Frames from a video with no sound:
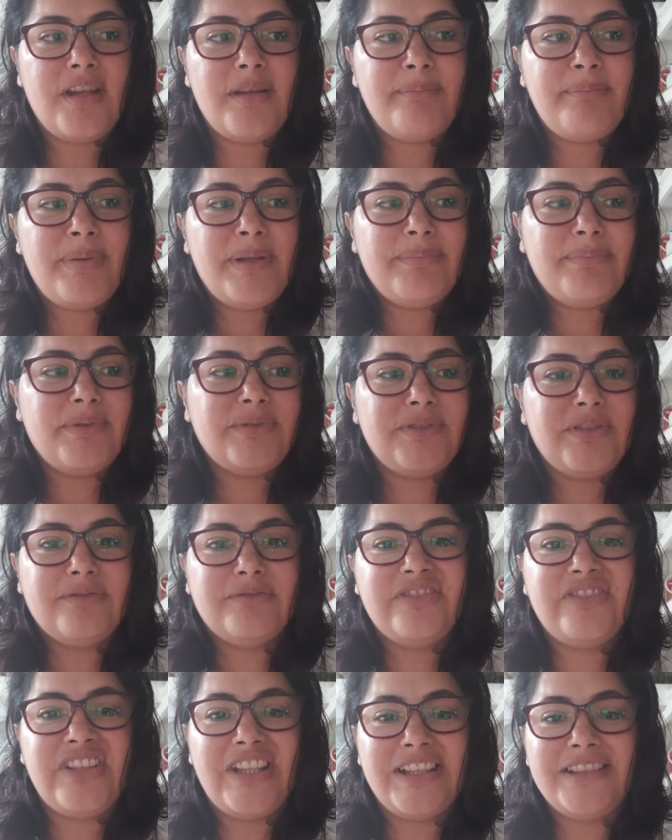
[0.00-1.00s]
people
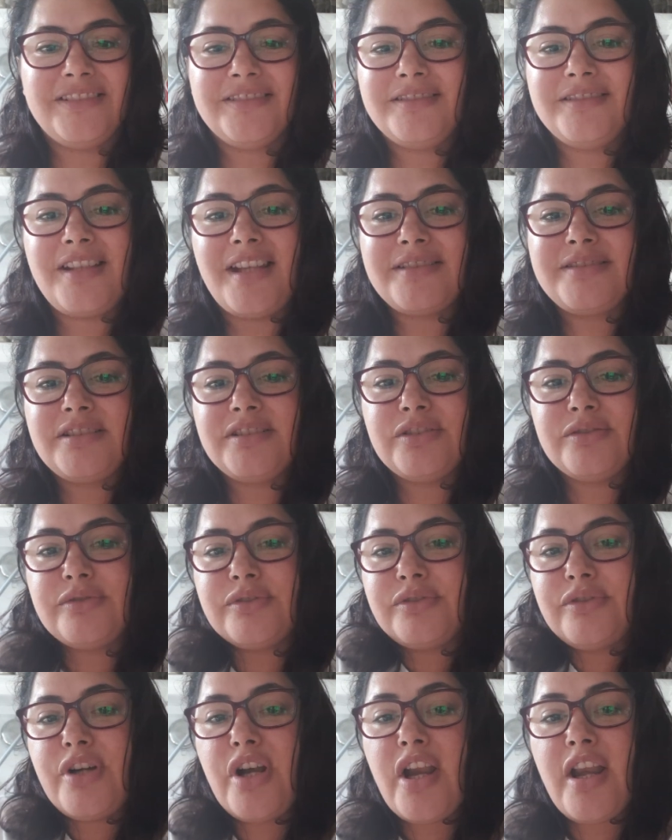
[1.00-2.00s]
don't think that you
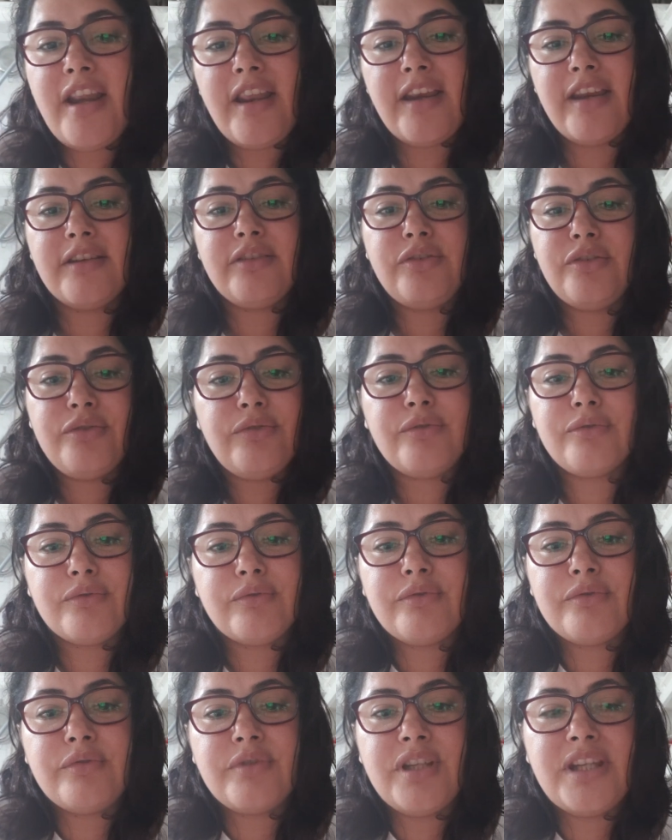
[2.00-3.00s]
are worthy too.
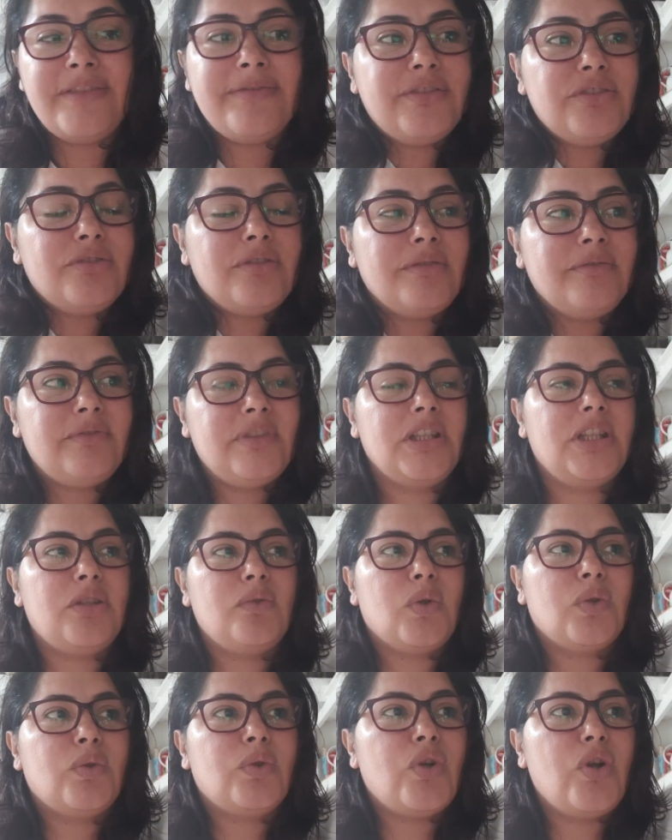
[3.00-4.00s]
If you don't think
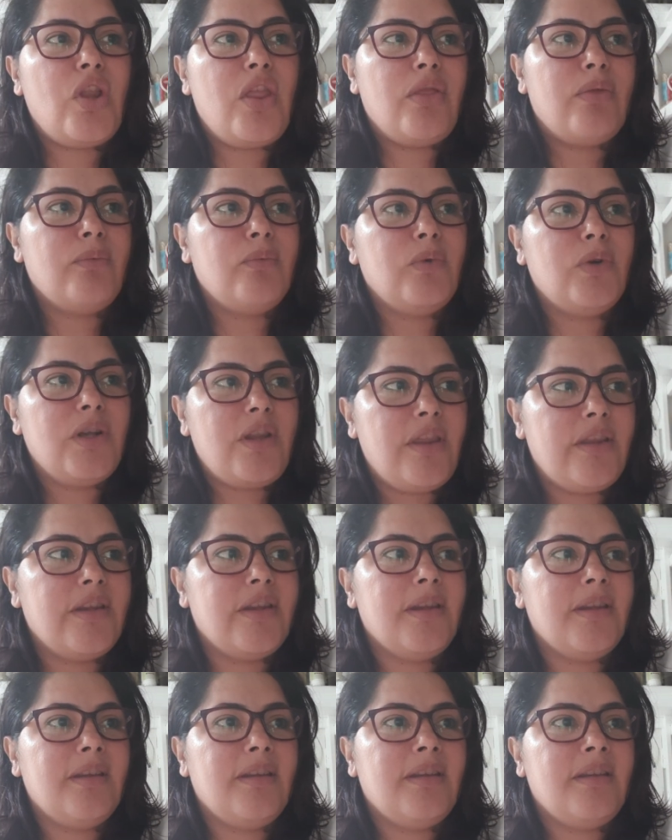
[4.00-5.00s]
you are
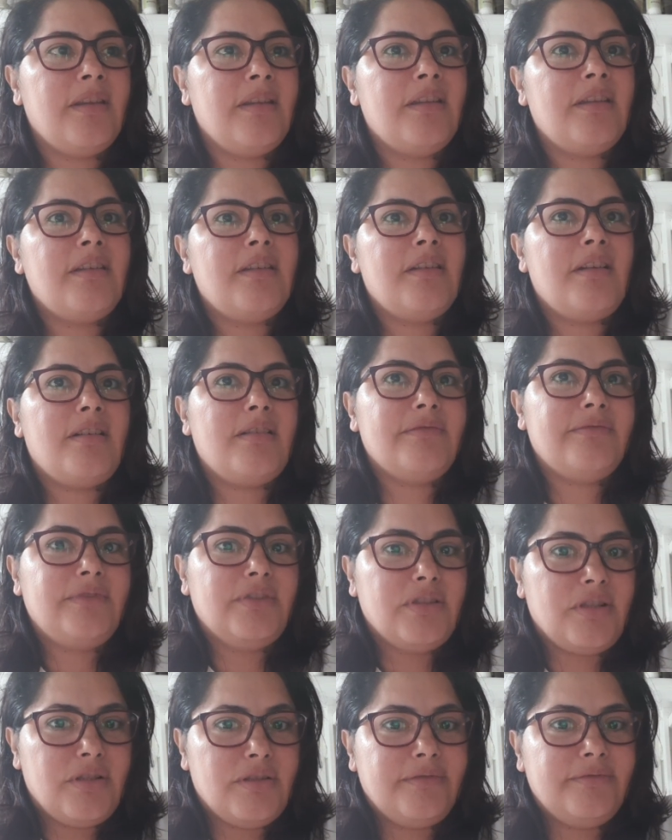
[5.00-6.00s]
worthy of
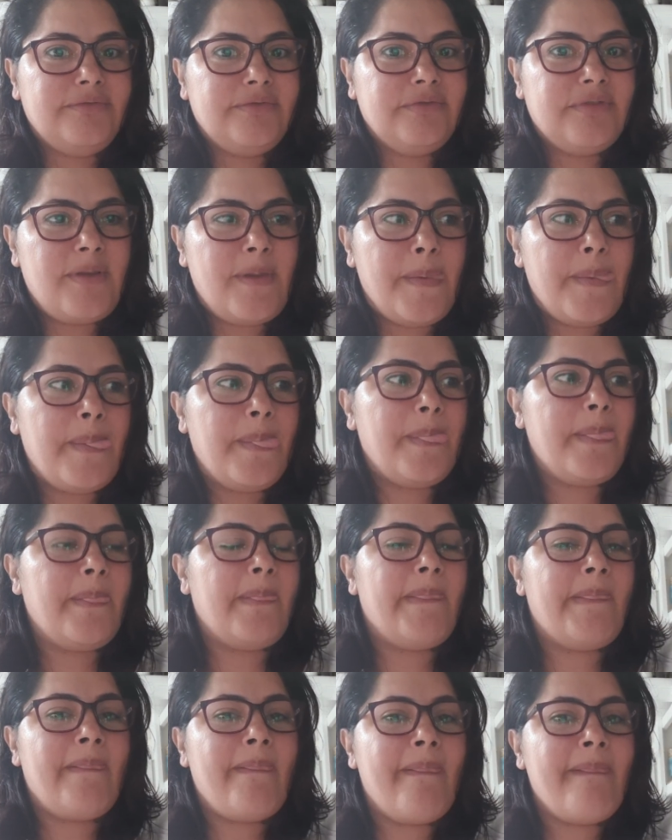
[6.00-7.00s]
love,
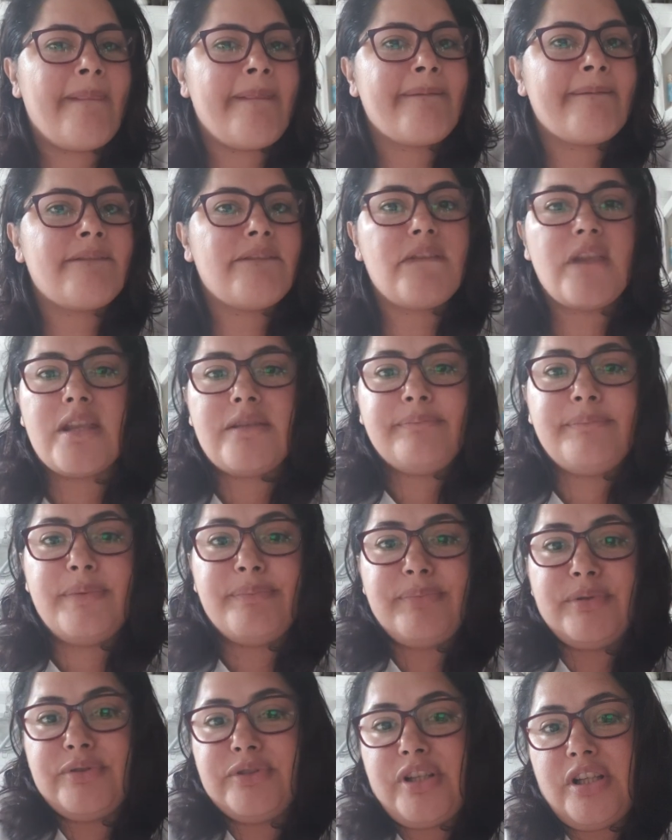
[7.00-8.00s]
then
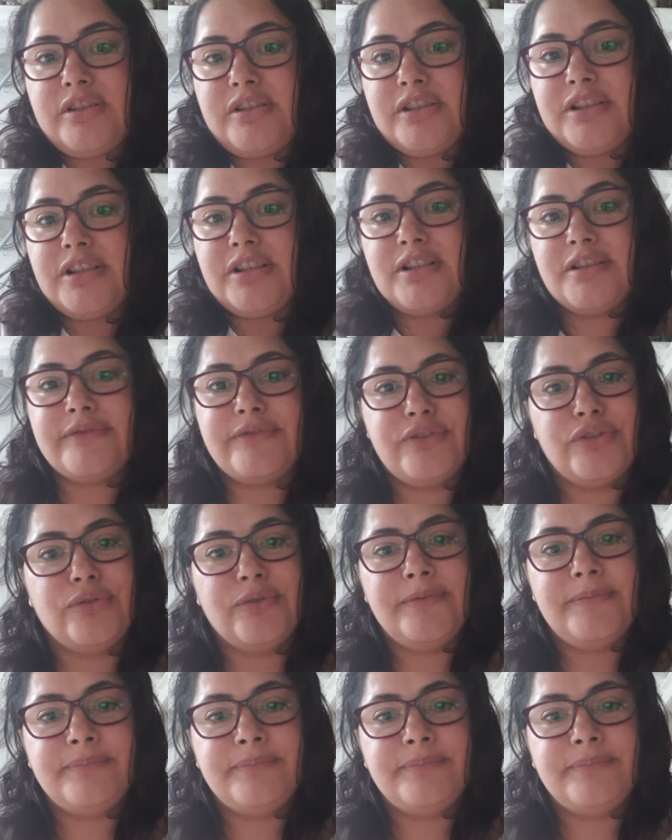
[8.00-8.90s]
people are not gonna love you.